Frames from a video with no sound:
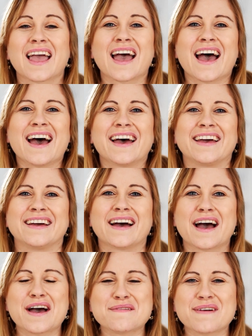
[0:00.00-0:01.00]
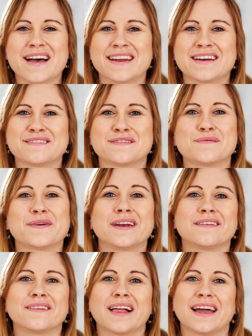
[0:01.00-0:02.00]
Hi, I'm Ida from
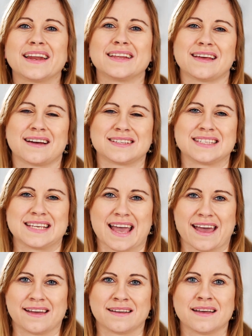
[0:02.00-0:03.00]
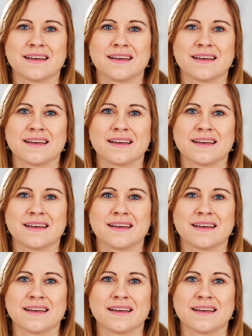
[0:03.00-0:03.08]
wonderfulida.ca.